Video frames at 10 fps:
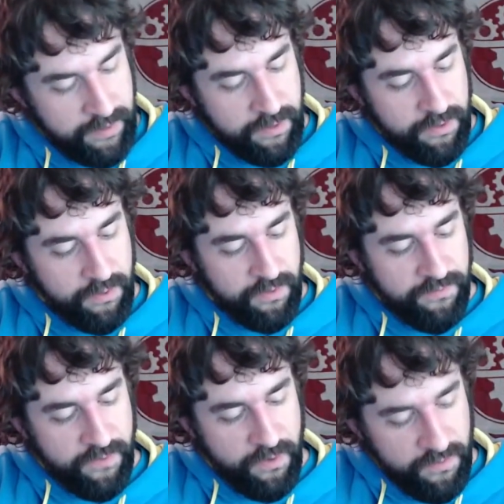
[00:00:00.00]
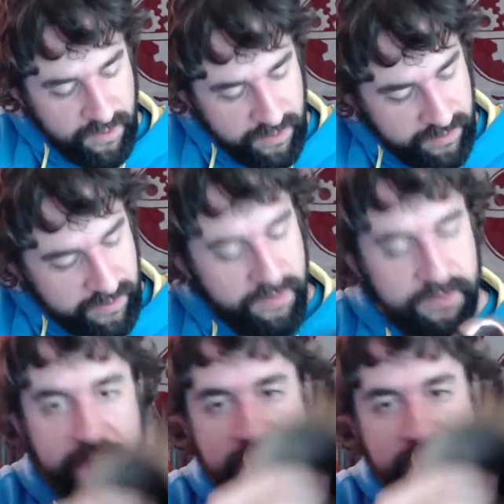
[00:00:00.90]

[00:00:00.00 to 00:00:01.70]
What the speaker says: your phone, and then there's kind of